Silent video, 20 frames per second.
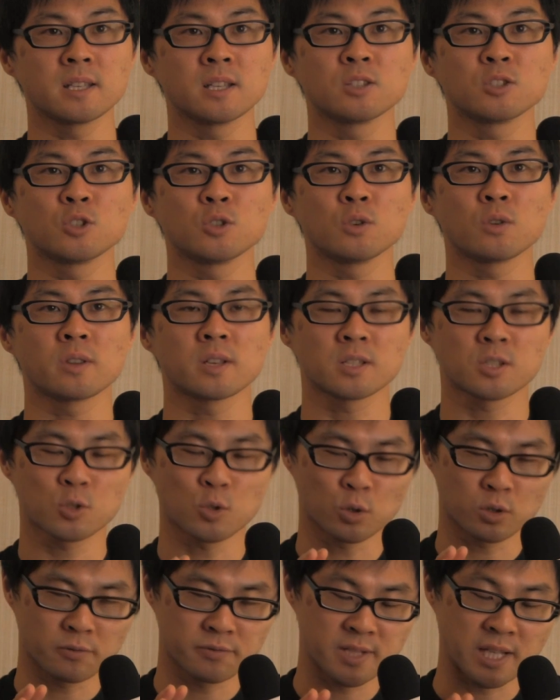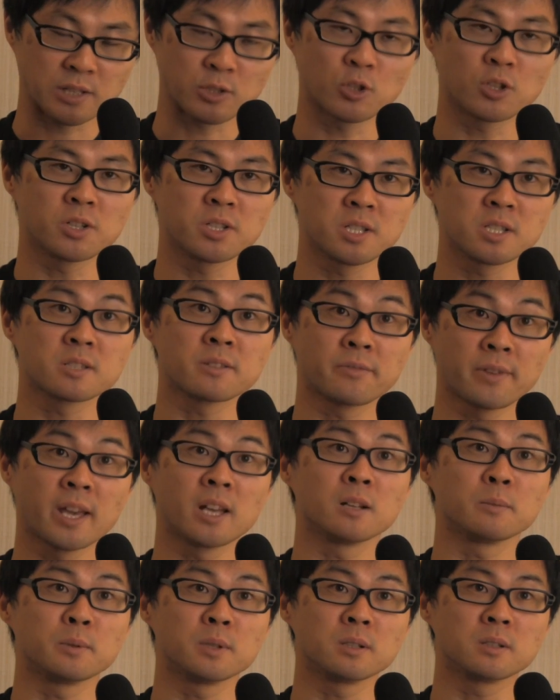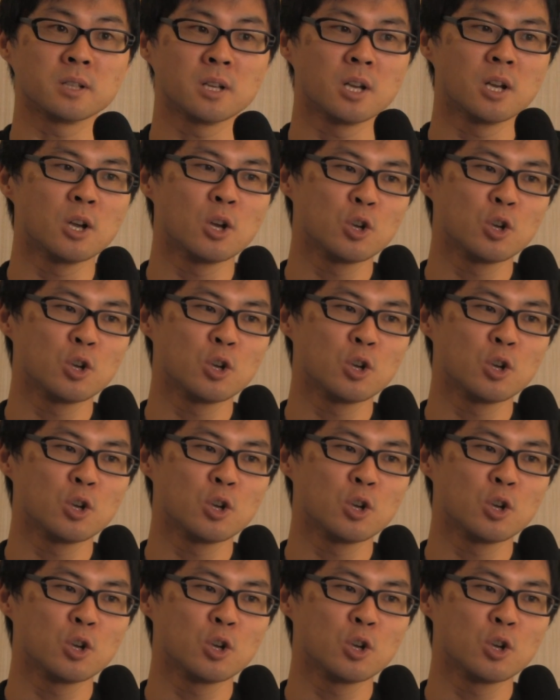into the sort of technologies available